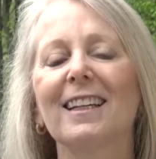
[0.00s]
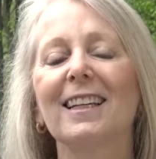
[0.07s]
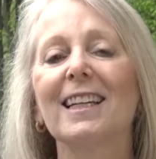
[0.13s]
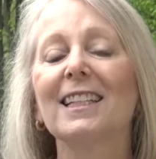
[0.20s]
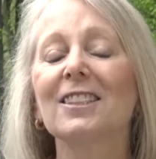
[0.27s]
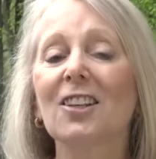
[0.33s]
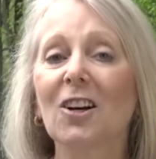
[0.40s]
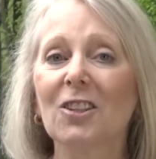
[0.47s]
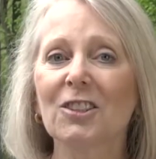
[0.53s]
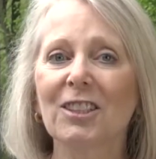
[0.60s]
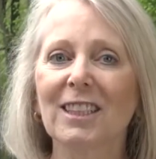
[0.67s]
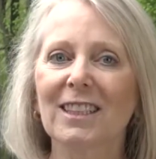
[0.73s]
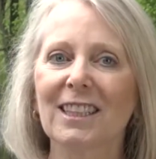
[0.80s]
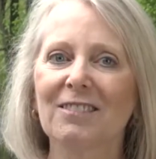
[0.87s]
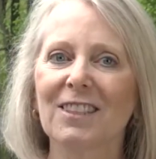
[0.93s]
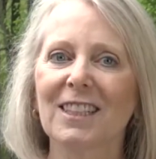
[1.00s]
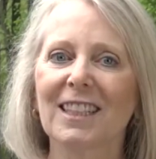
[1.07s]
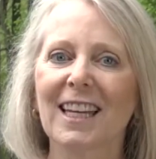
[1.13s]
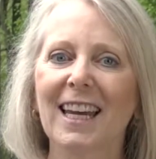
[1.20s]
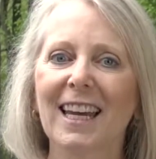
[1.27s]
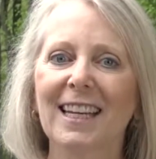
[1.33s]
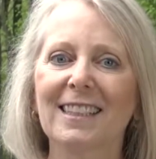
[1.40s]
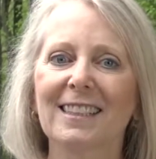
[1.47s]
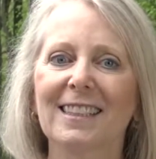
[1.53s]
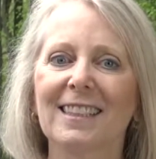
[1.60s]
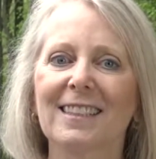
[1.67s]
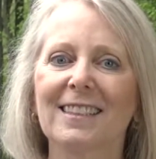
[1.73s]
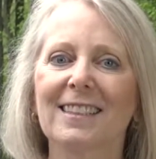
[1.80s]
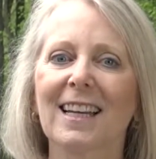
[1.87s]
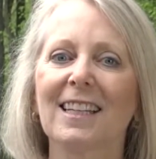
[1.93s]
He told her he lived in
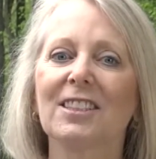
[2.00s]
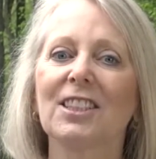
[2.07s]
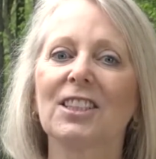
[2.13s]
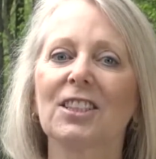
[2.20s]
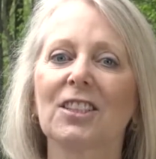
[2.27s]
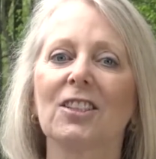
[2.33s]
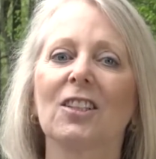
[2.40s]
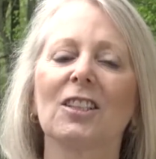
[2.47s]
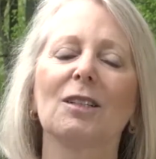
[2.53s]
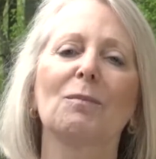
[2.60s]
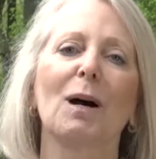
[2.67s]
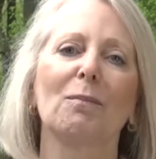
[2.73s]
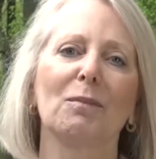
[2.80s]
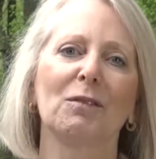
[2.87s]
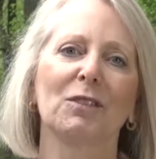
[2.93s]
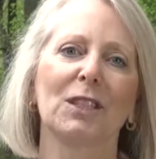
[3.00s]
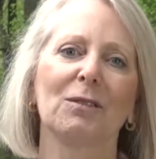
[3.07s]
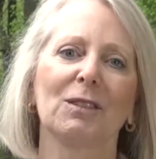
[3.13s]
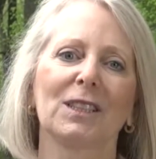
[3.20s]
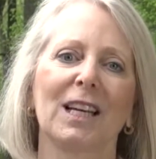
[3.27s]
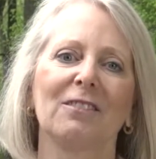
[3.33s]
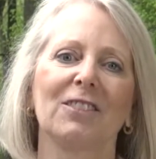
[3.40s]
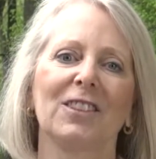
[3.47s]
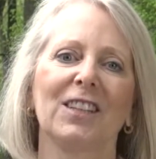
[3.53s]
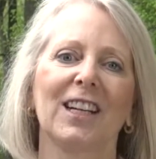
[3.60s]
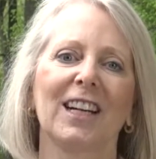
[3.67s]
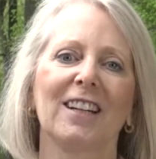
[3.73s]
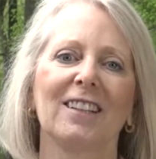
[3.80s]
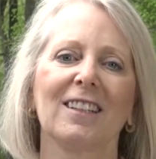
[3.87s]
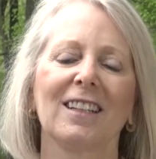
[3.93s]
Kansas and she should look him up if she was ever
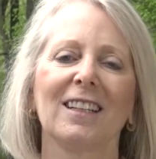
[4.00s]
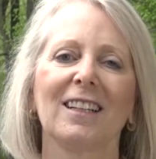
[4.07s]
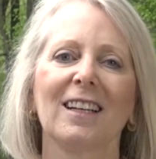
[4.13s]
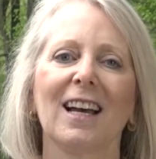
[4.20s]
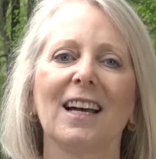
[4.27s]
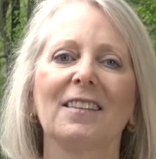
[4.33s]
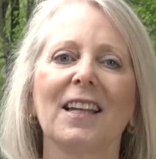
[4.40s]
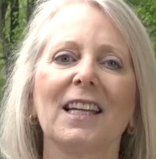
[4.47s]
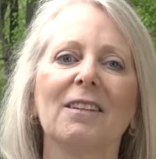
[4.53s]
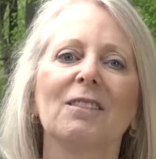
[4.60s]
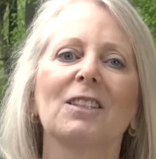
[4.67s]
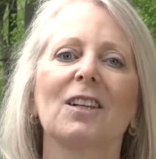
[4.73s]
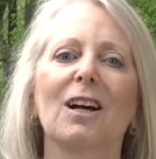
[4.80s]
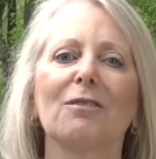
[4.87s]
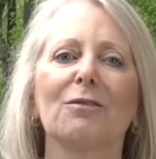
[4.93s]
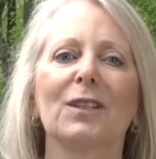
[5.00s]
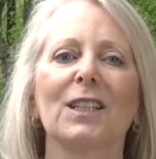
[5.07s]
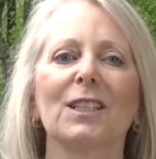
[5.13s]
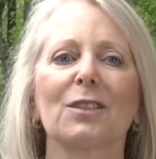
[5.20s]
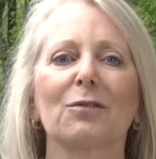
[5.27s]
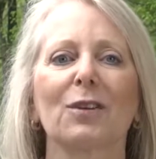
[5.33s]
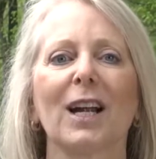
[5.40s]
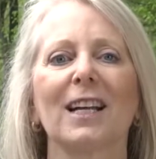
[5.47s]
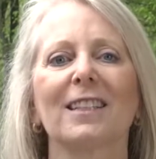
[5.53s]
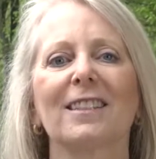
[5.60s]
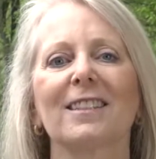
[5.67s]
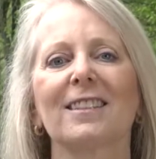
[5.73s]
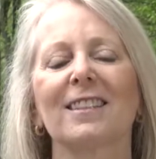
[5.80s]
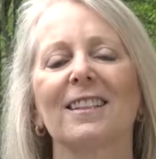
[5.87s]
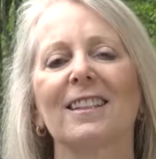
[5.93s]
there, and then he was off with his
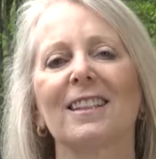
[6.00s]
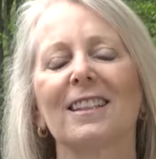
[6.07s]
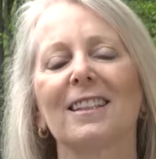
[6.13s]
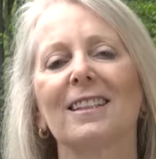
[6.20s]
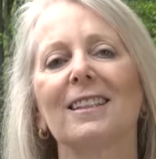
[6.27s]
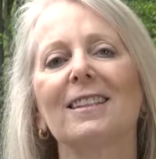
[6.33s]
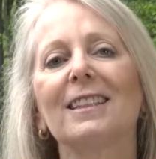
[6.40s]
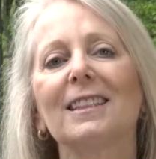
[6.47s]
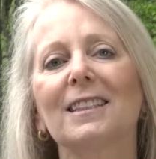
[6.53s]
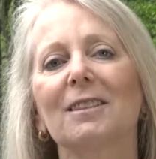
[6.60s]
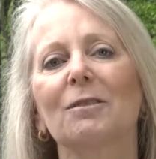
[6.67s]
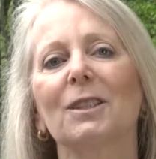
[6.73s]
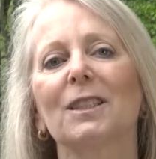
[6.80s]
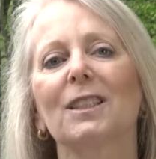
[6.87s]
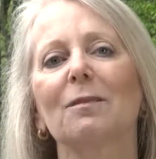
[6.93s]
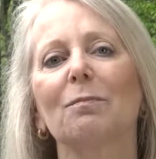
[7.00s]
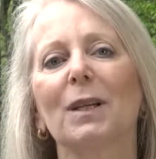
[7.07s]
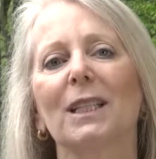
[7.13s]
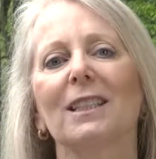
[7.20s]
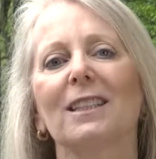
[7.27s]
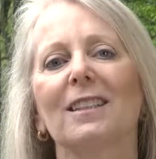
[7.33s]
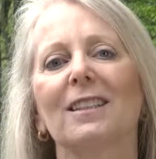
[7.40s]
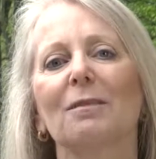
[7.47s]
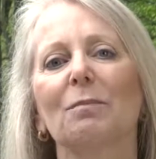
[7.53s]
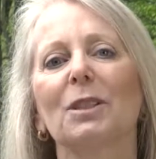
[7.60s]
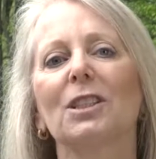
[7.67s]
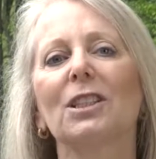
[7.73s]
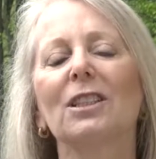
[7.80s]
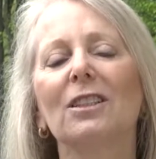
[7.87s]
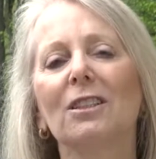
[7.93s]
friends. Lisa was smitten, but
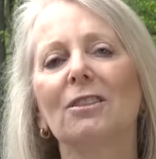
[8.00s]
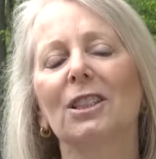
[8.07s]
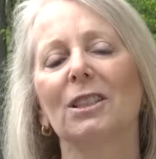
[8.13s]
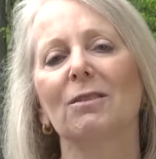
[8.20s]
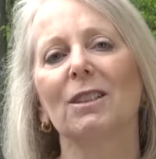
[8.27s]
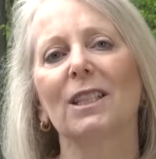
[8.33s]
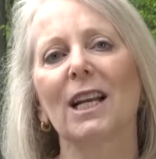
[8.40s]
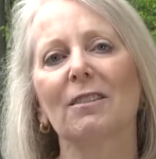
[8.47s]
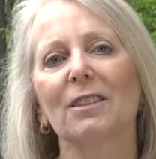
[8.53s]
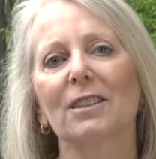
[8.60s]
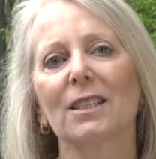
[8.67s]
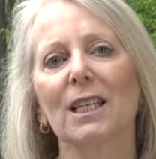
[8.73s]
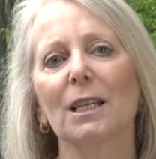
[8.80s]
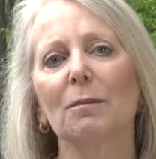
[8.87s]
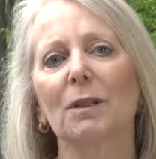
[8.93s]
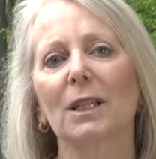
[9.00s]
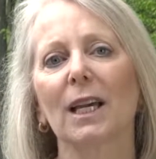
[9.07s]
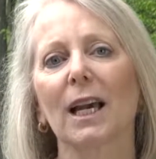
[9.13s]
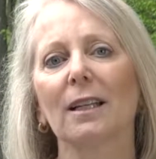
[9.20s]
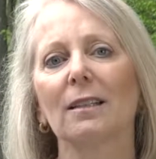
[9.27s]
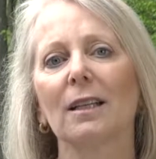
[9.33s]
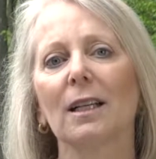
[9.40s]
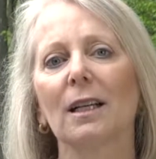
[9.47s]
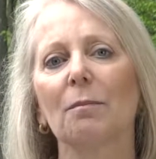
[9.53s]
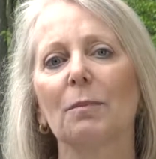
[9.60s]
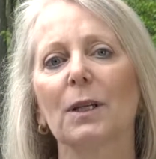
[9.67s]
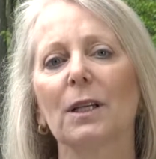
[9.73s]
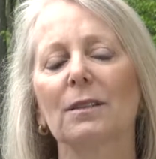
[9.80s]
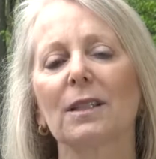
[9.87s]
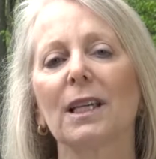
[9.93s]
she knew she would never see him again
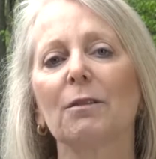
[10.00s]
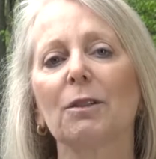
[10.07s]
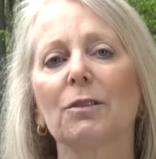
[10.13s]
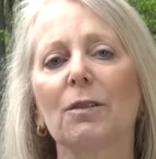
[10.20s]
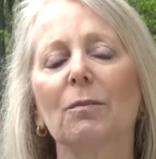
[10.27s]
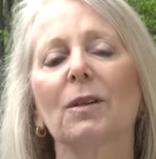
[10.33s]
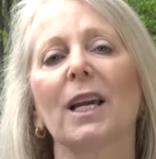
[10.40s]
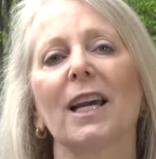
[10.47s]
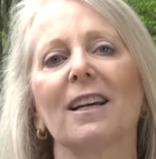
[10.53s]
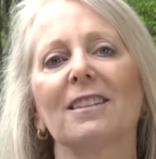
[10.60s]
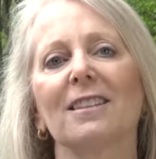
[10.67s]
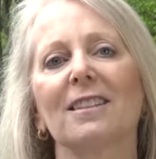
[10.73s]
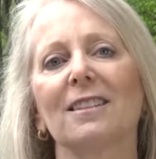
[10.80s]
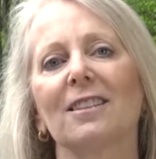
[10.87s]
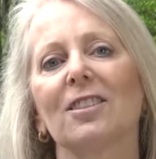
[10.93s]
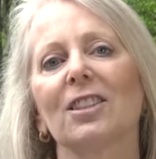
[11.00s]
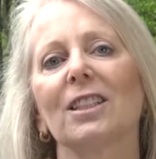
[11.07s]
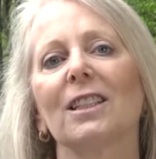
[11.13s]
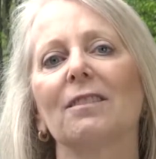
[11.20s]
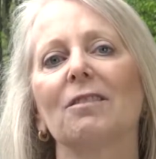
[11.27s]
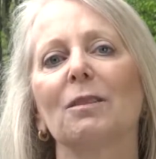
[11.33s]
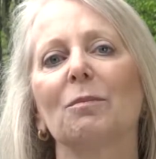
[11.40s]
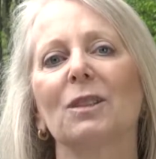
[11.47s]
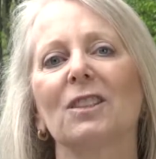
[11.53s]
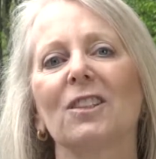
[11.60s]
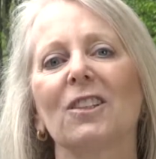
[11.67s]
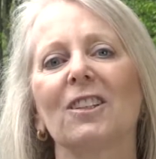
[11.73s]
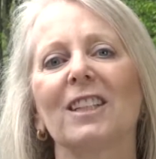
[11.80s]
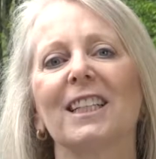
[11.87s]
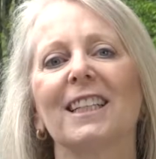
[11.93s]
because he was from Kansas and she lived in
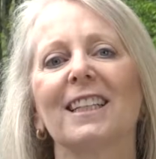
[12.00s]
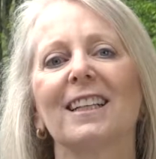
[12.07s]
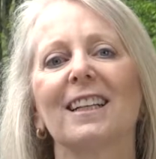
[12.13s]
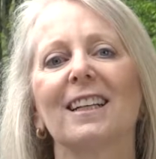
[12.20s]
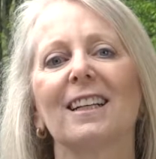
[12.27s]
Missouri.